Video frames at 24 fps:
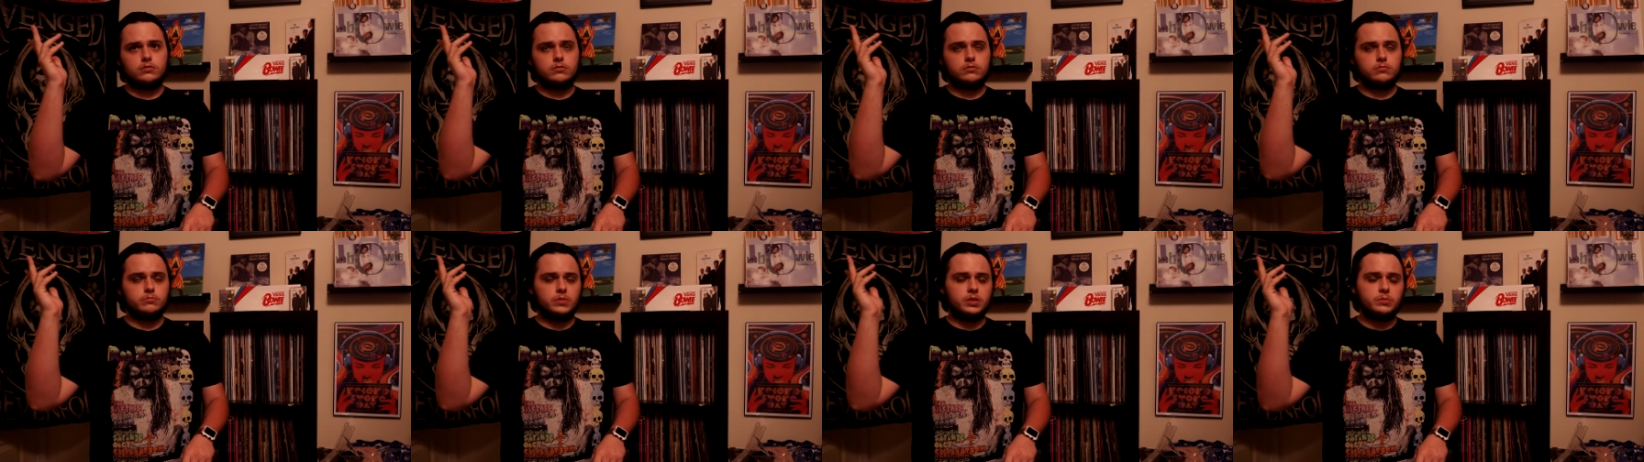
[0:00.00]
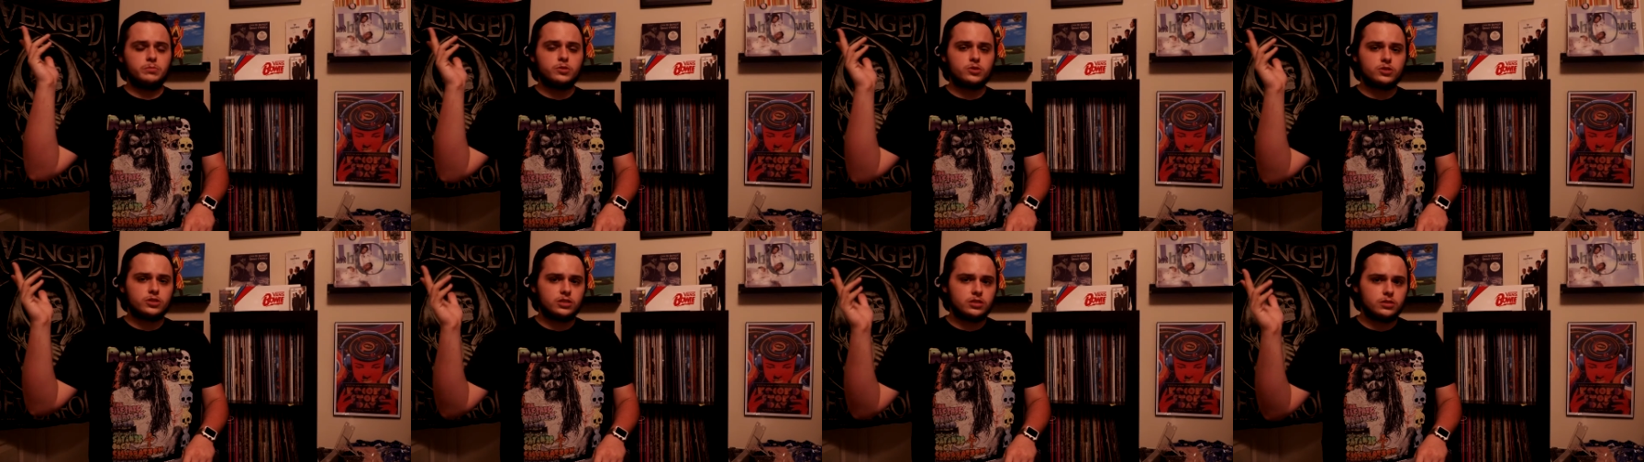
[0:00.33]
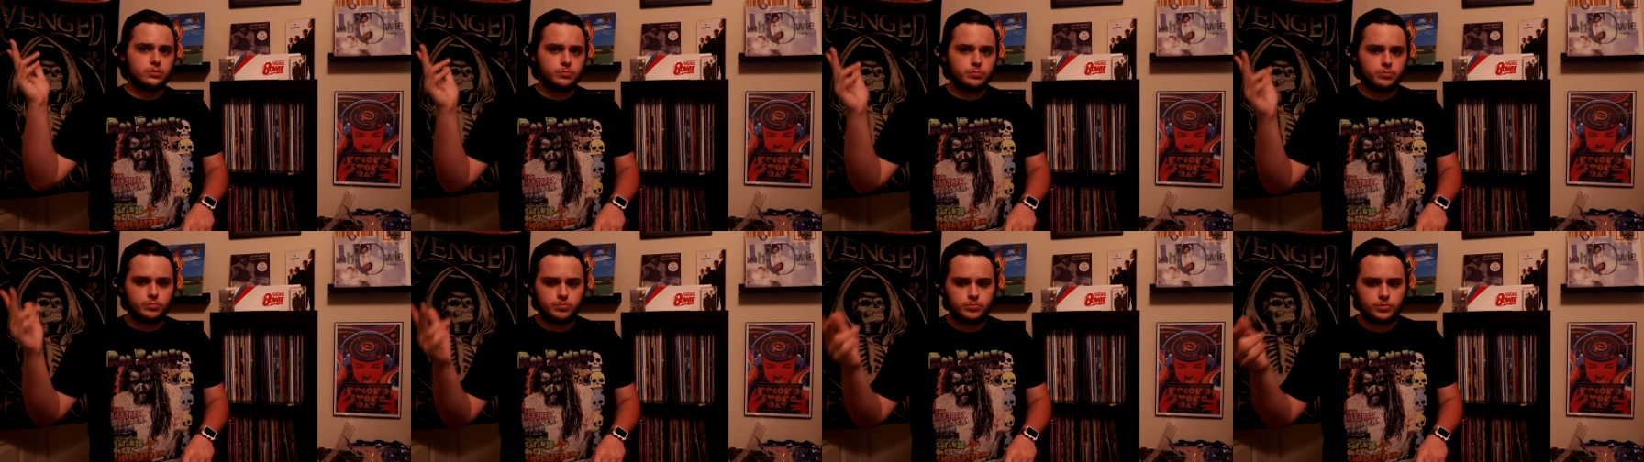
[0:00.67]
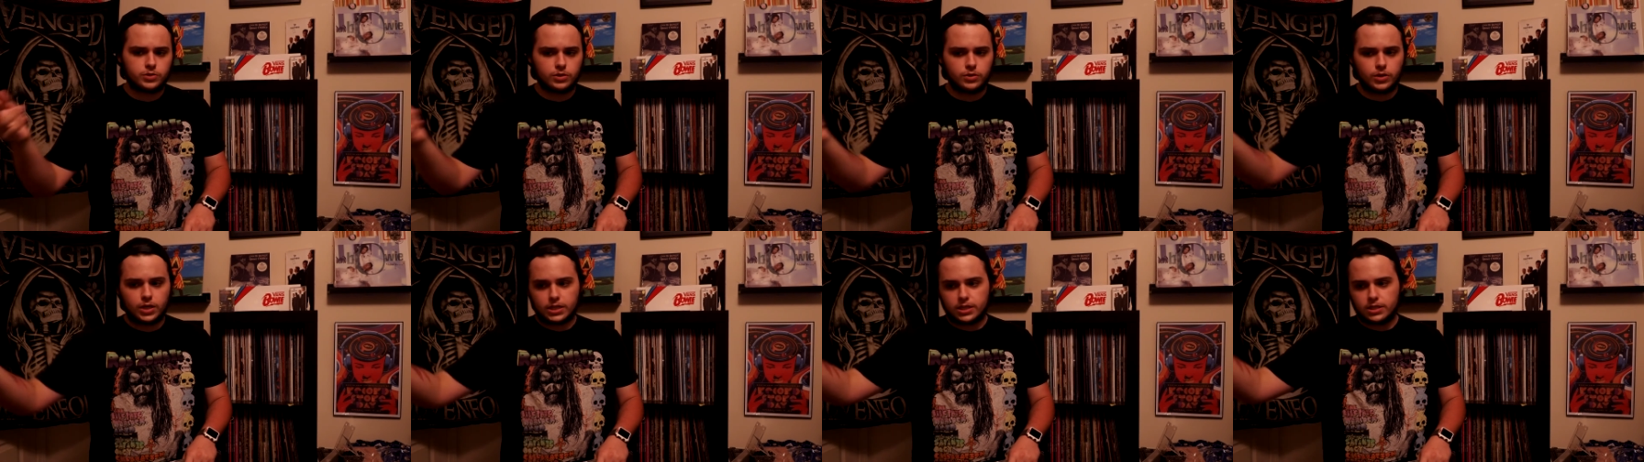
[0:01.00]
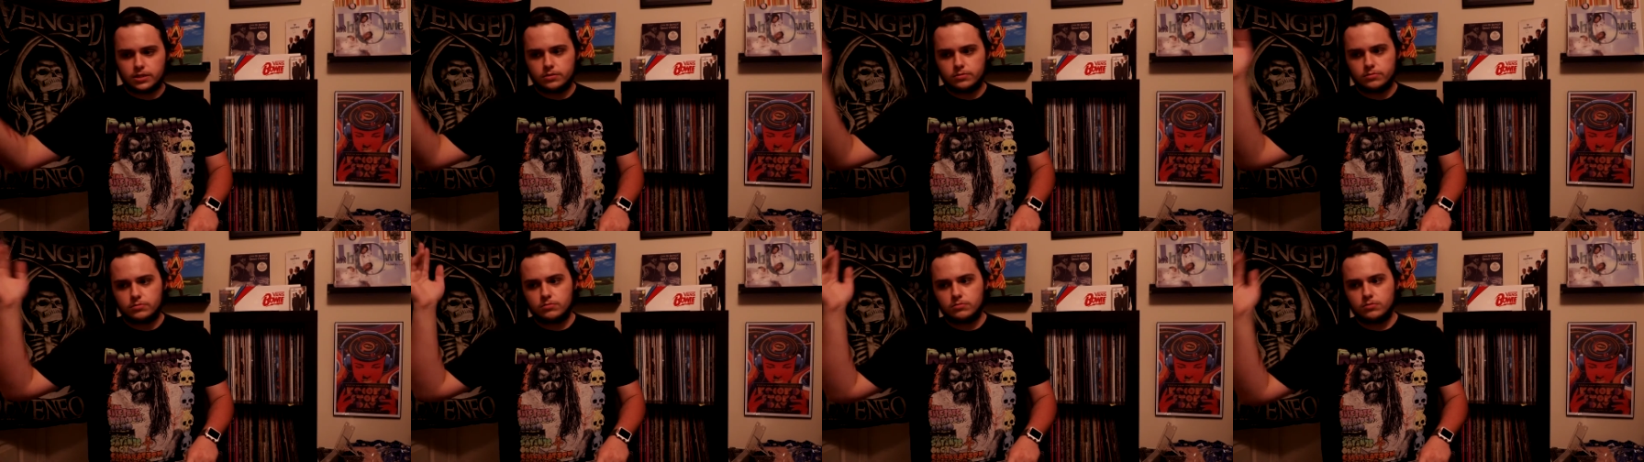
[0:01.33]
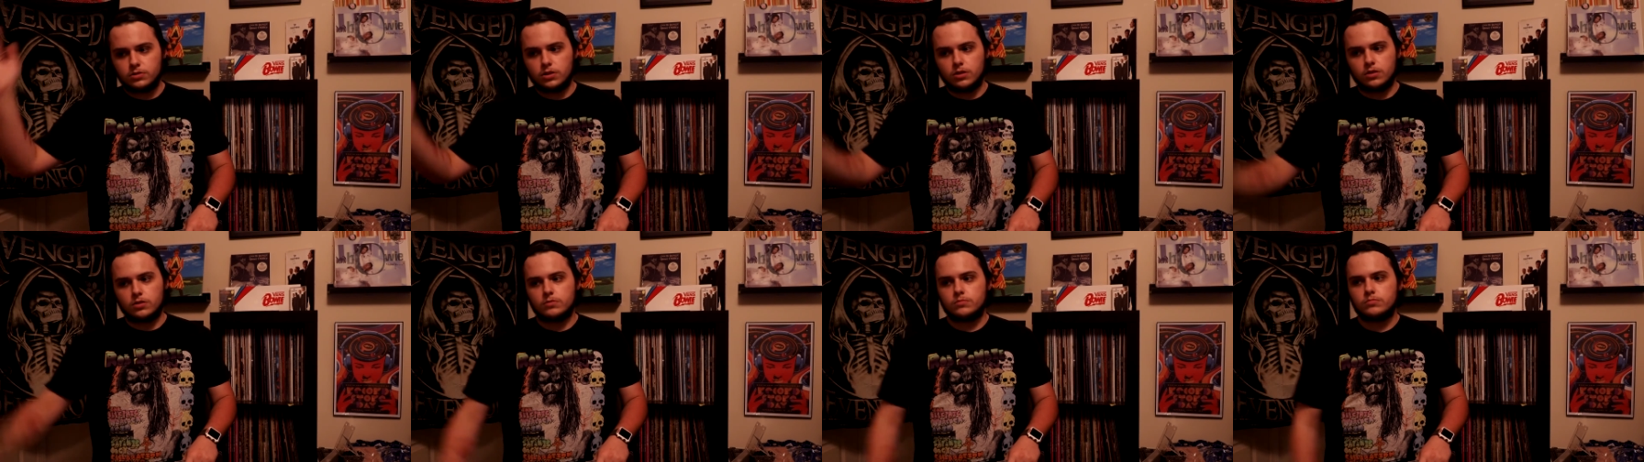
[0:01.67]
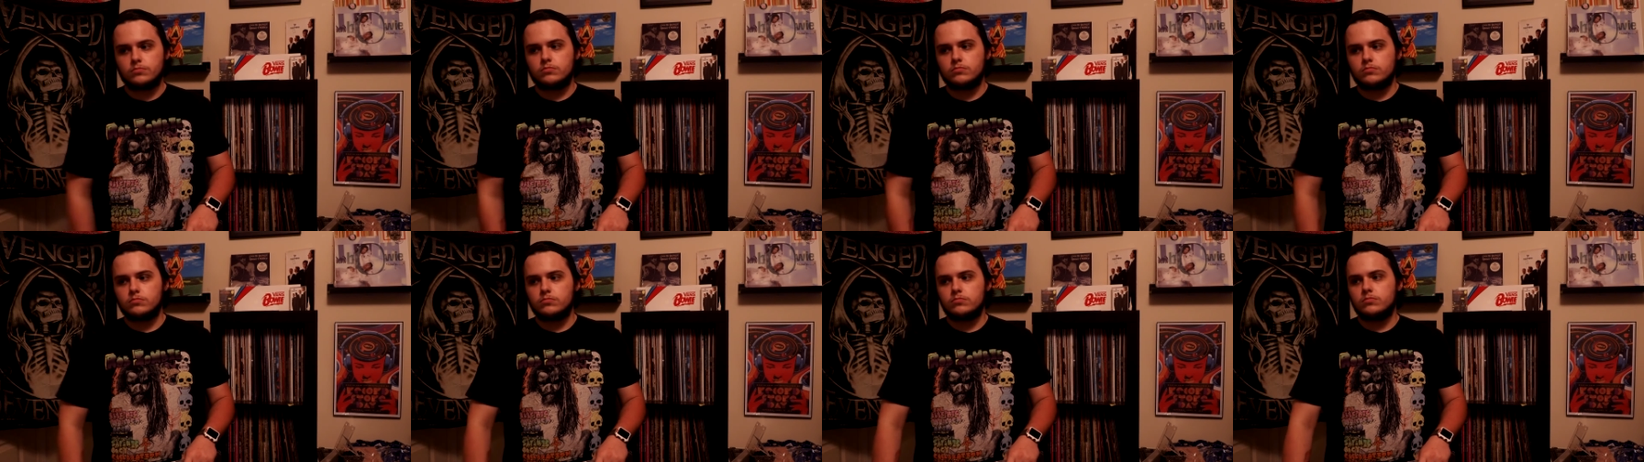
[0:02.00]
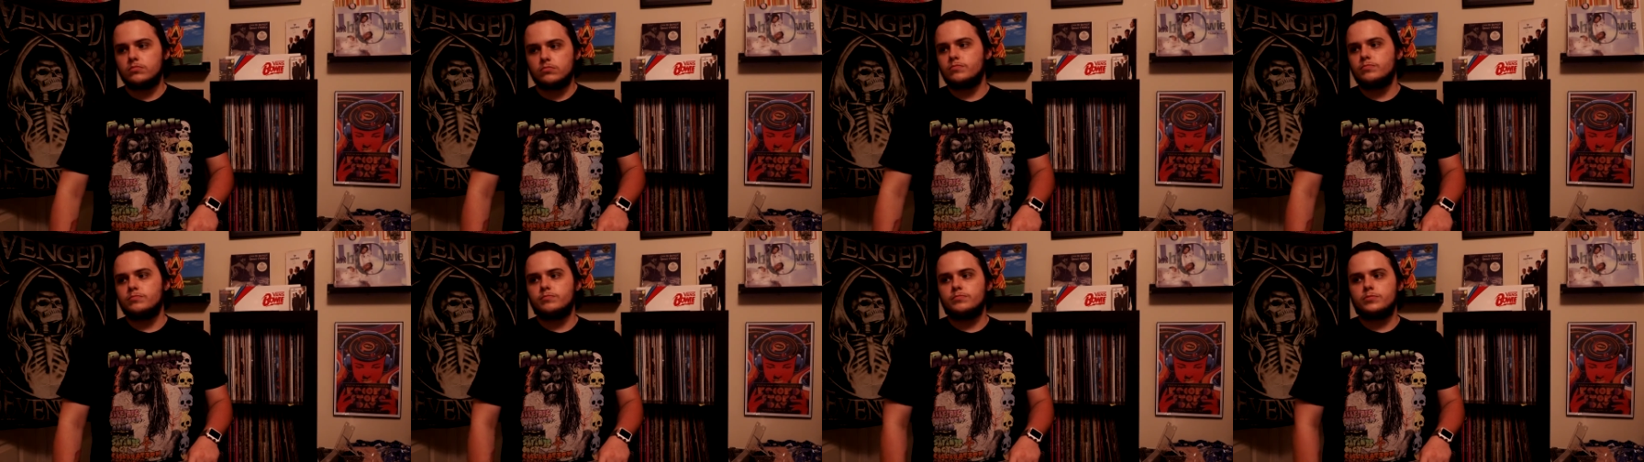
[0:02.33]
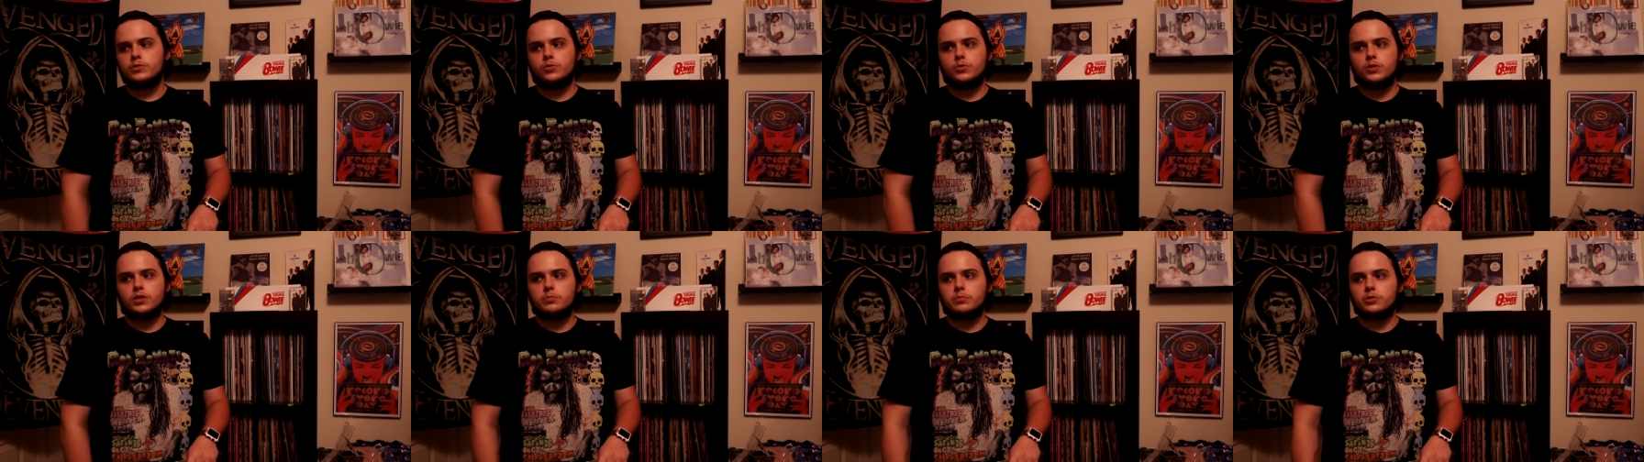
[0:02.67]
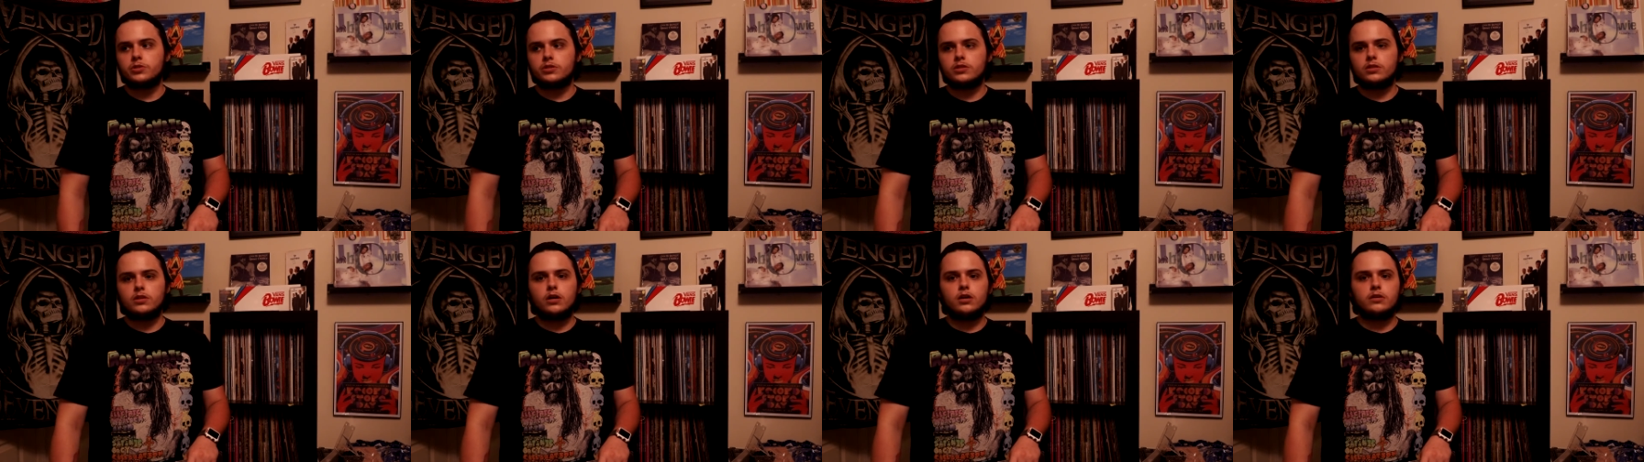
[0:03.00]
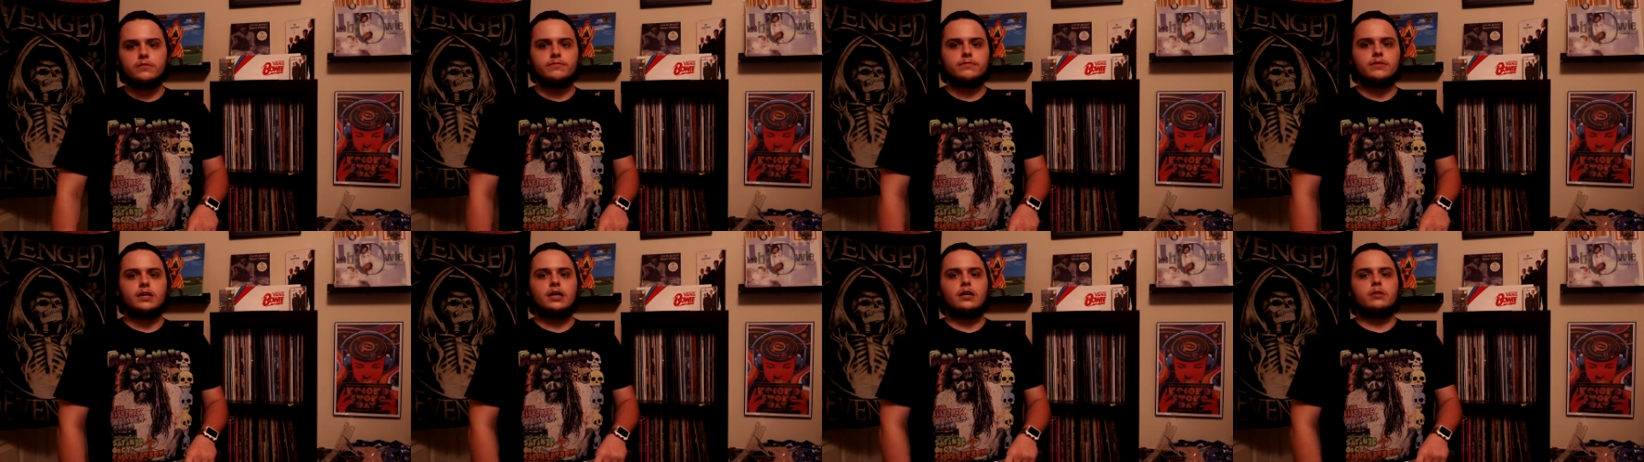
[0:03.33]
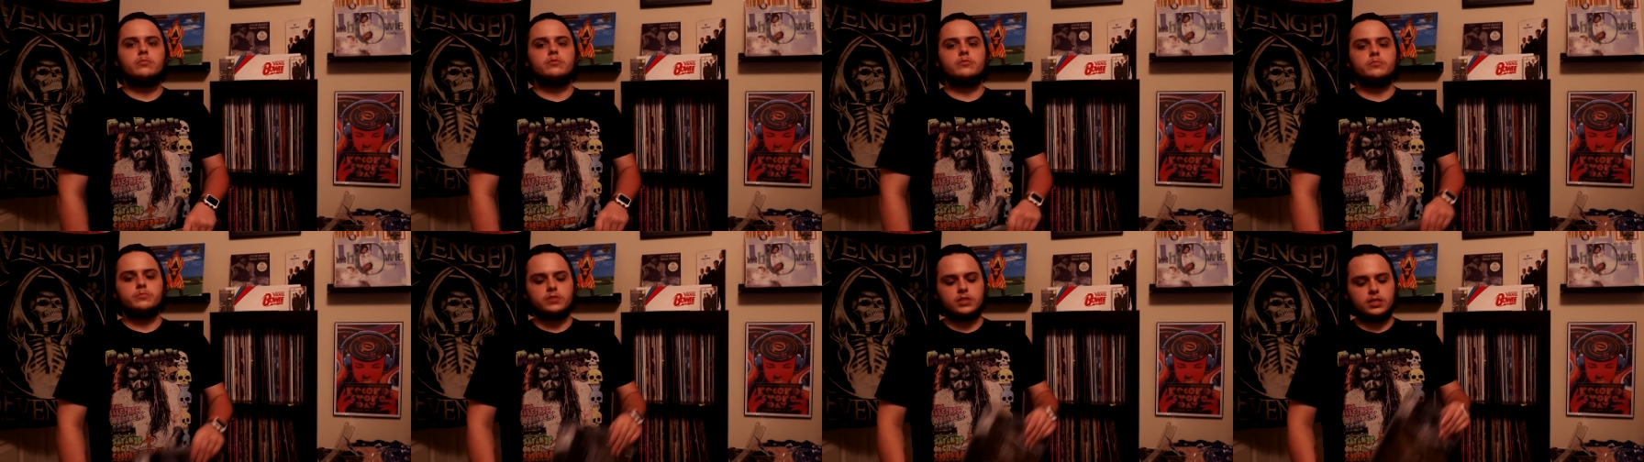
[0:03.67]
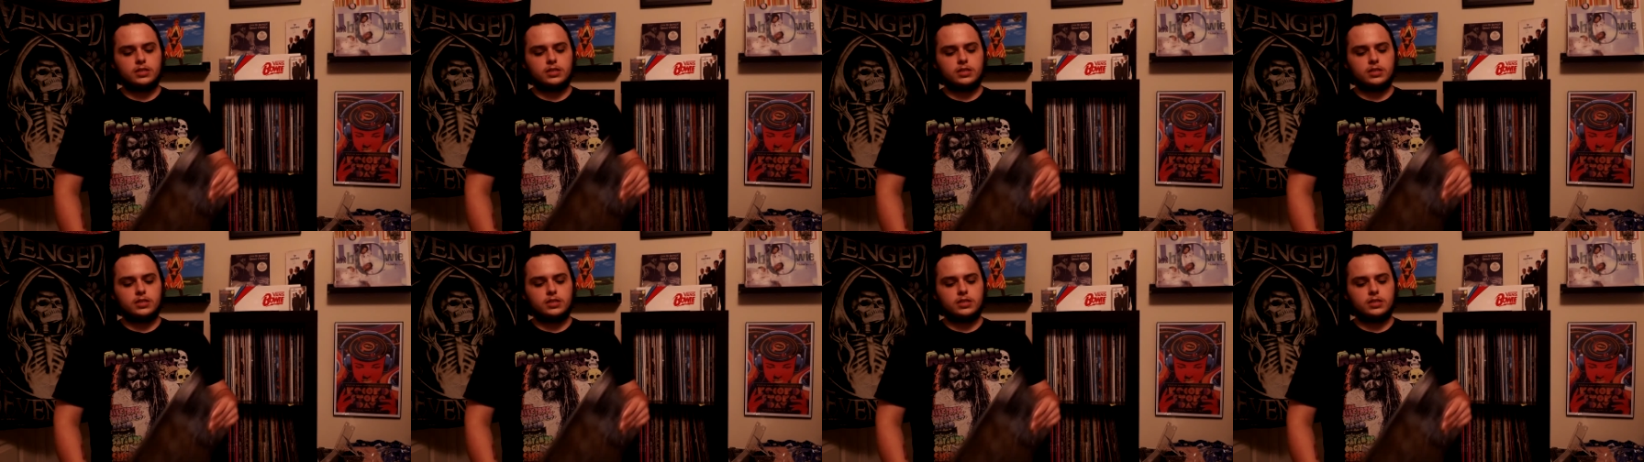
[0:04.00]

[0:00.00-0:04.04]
membership, so I get, 20% off albums,